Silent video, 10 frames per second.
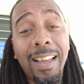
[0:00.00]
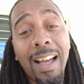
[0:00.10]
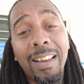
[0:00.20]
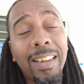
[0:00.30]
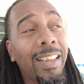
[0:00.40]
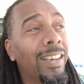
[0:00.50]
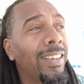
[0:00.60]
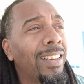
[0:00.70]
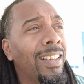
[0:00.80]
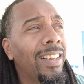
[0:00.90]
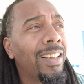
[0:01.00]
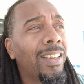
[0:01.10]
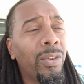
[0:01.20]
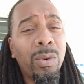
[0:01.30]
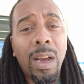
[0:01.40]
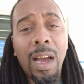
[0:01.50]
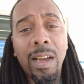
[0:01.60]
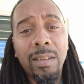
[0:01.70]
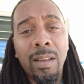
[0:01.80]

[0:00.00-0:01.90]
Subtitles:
I'll let you guys